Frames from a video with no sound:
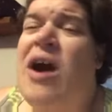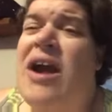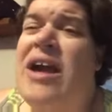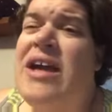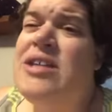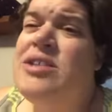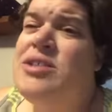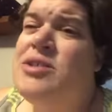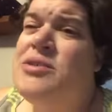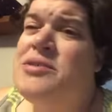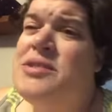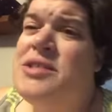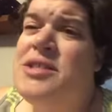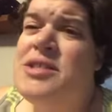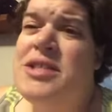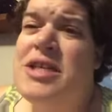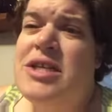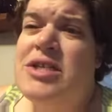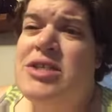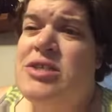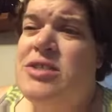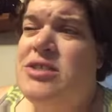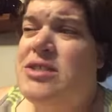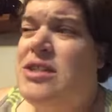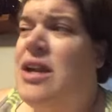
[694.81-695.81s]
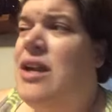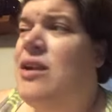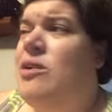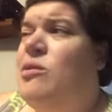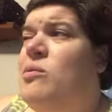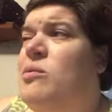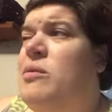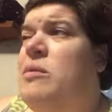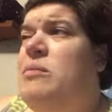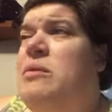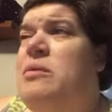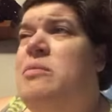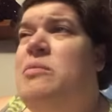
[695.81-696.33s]
I had 2 C-sections and I
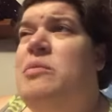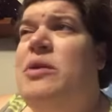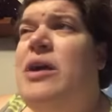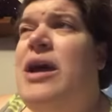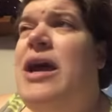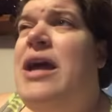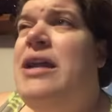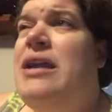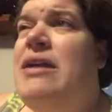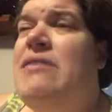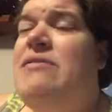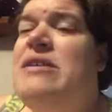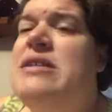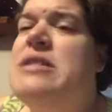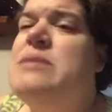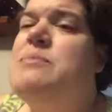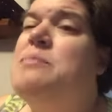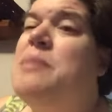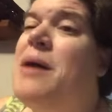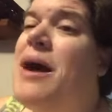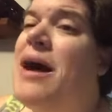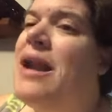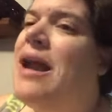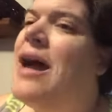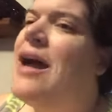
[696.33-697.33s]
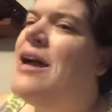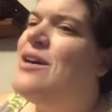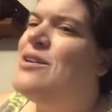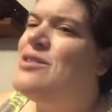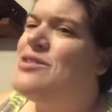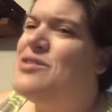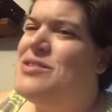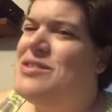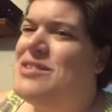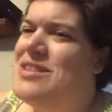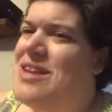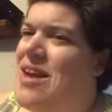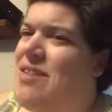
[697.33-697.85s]
don't remember any of this, but I
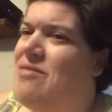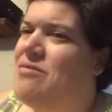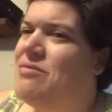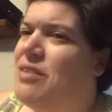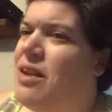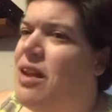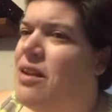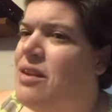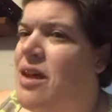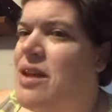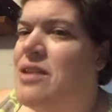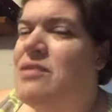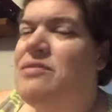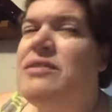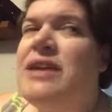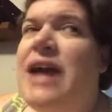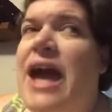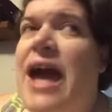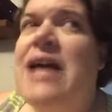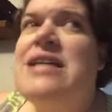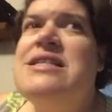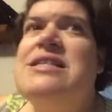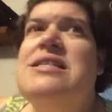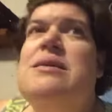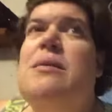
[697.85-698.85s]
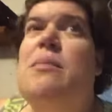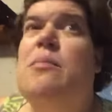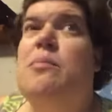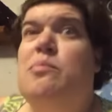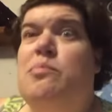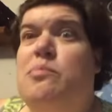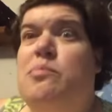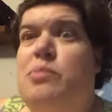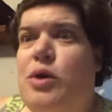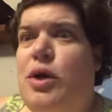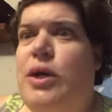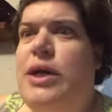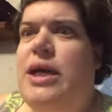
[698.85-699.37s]
also didn't have a lot of gas
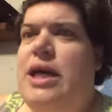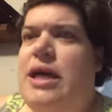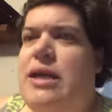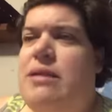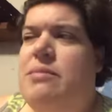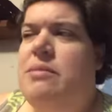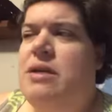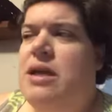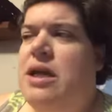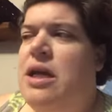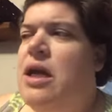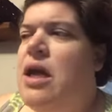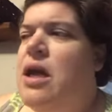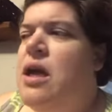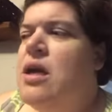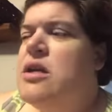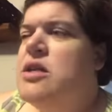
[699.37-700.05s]
put in me.